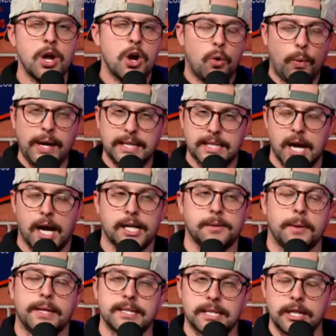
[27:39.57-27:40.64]
We talked about
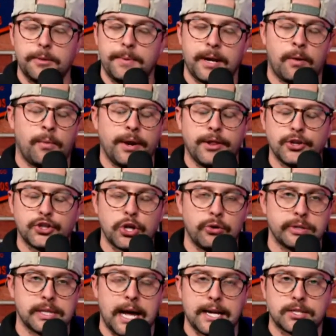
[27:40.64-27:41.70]
this a little bit on one of the shows
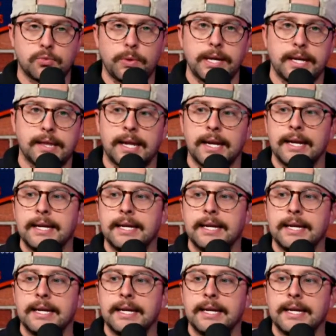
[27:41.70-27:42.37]
last week, that